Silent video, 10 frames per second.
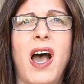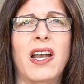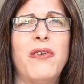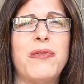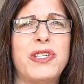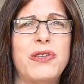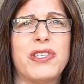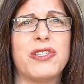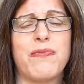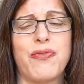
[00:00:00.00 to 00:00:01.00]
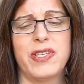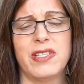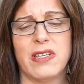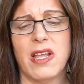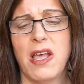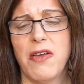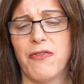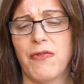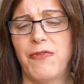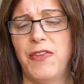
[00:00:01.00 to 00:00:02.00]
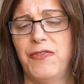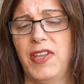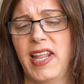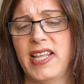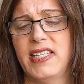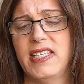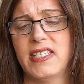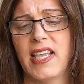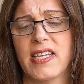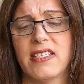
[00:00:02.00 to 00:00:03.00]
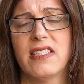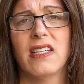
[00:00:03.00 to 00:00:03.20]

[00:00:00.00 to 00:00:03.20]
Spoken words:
I know it was used as a prison from 1586